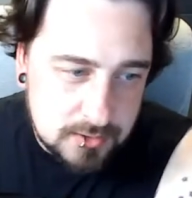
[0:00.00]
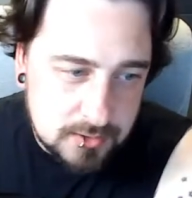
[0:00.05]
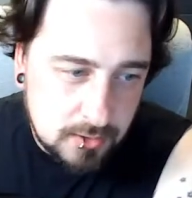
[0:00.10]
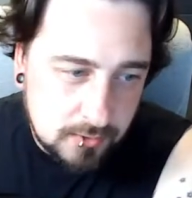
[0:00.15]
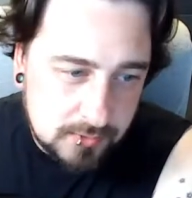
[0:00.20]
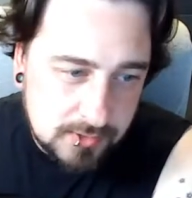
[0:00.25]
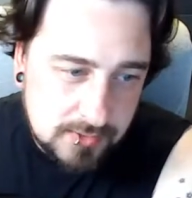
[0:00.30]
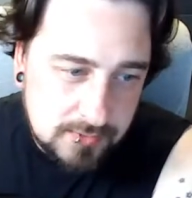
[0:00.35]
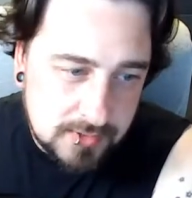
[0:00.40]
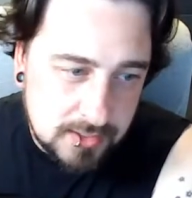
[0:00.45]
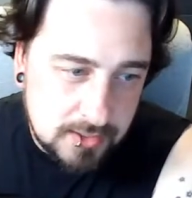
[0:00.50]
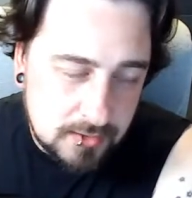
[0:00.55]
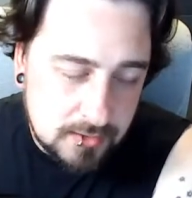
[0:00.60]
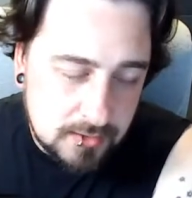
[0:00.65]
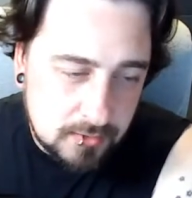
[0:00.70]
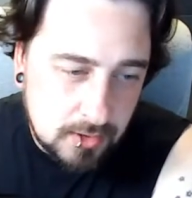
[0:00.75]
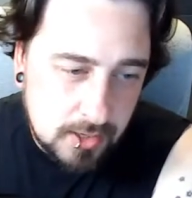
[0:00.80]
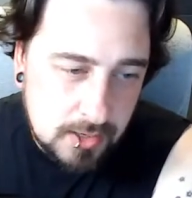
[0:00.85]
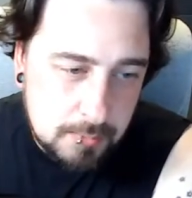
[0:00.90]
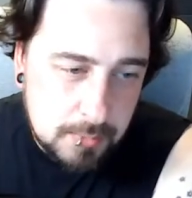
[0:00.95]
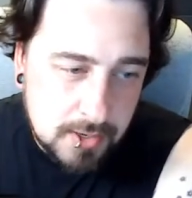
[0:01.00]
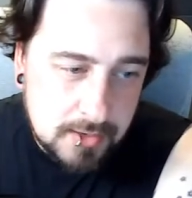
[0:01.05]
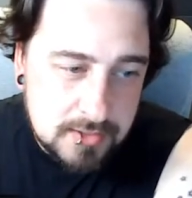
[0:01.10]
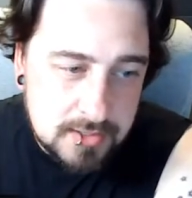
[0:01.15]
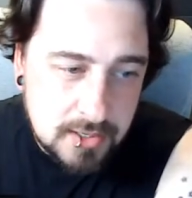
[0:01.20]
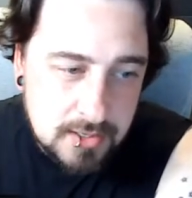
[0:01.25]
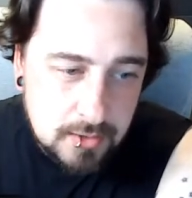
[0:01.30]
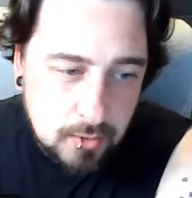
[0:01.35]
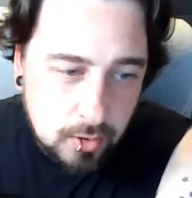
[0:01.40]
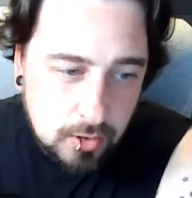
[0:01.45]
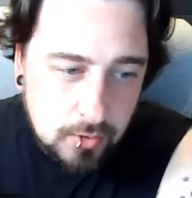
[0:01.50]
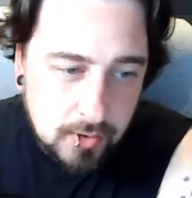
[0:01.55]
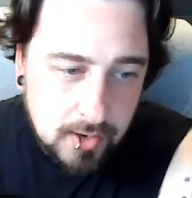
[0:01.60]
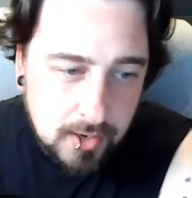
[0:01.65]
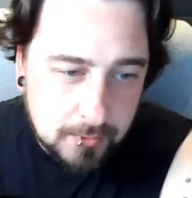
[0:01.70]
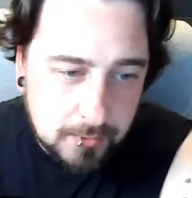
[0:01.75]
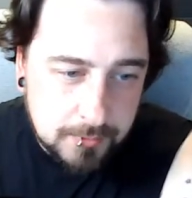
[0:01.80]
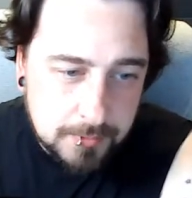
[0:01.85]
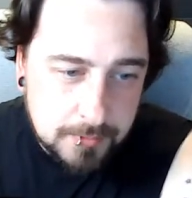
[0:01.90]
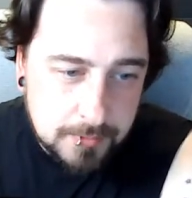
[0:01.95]
So I've lived it, right? But I turned it all
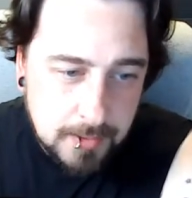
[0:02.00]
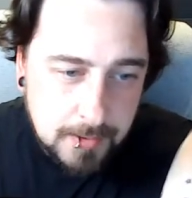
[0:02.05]
around.